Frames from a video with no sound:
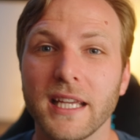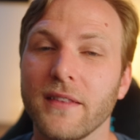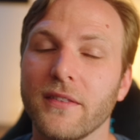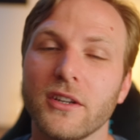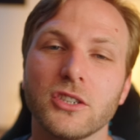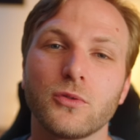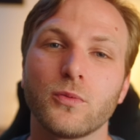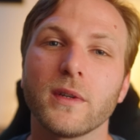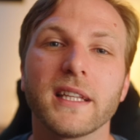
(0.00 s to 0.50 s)

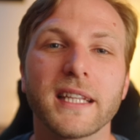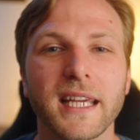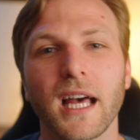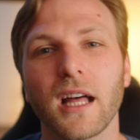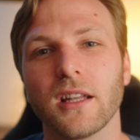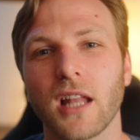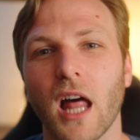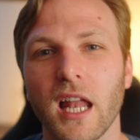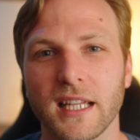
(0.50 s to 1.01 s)
There's really
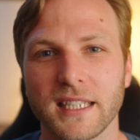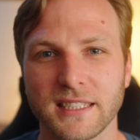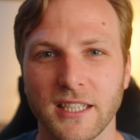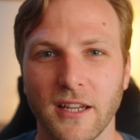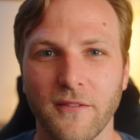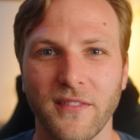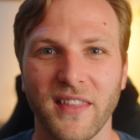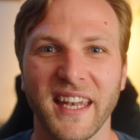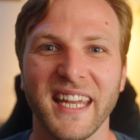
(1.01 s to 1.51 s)
a lot of
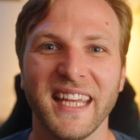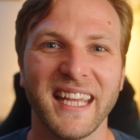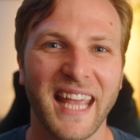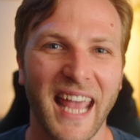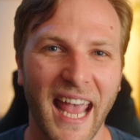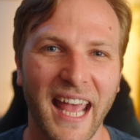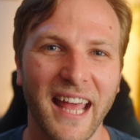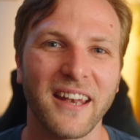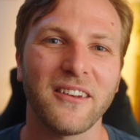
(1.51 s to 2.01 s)
stuff that it
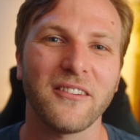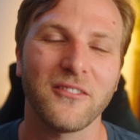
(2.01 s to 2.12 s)
can